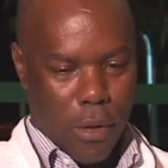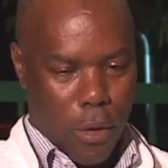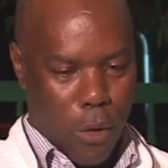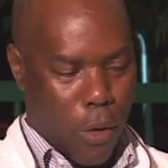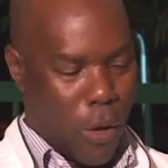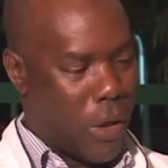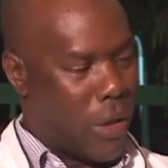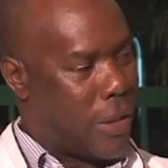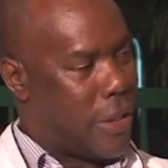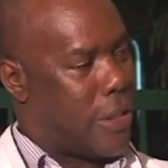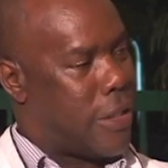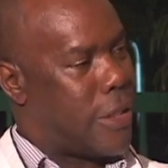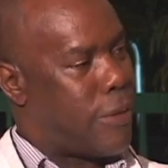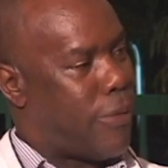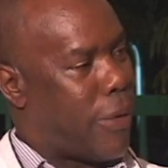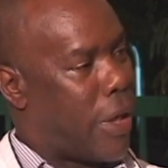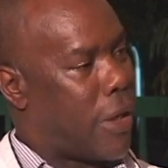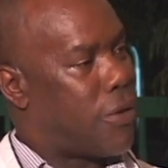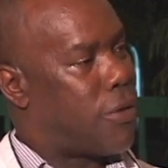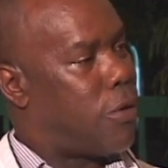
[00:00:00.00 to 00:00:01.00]
quality
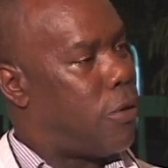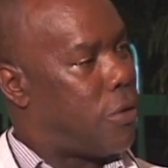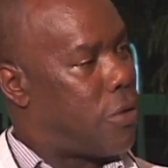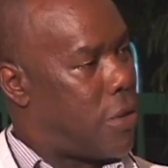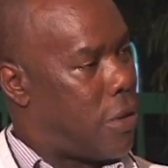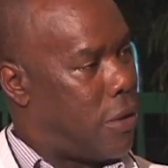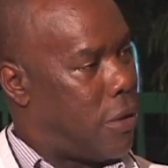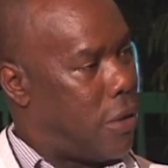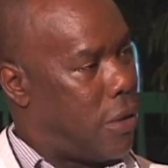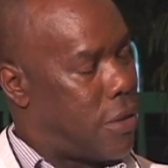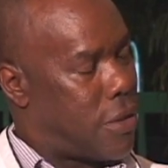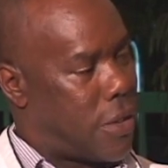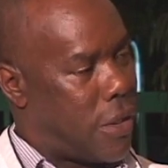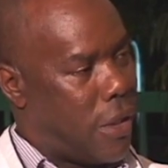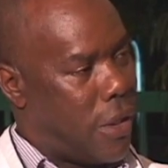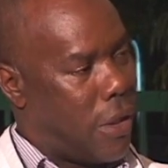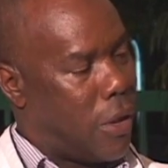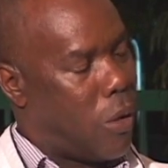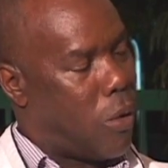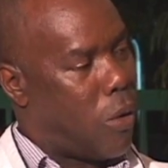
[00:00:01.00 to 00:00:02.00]
specs or
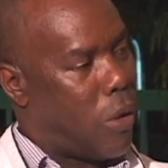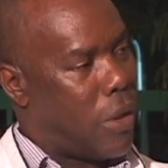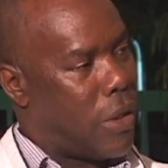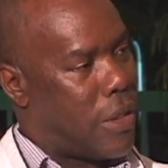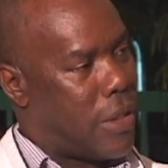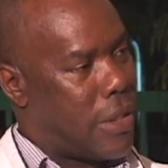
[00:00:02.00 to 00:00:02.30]
certainly quality